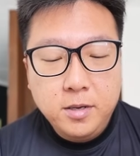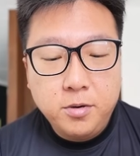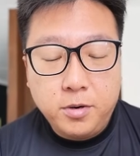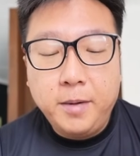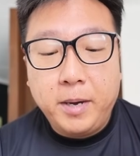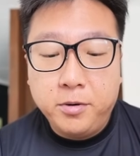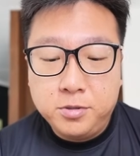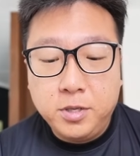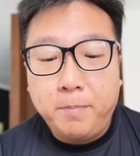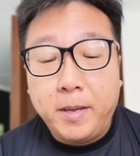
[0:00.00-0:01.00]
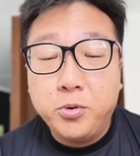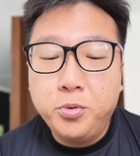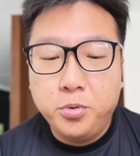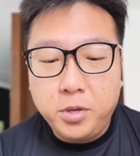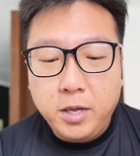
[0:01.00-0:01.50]
Alright, but it also depends.
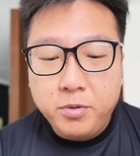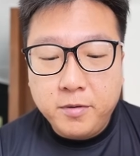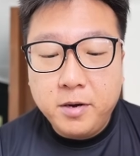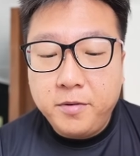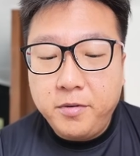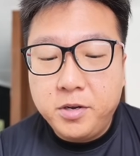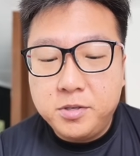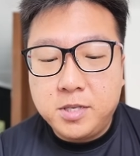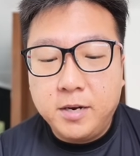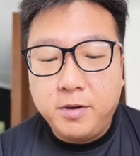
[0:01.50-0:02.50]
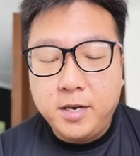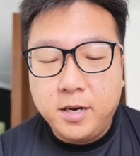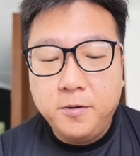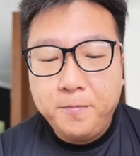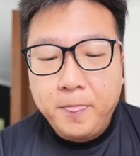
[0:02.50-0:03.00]
Oh, okay, we got a very good start right
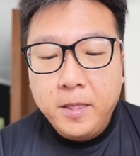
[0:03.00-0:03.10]
now.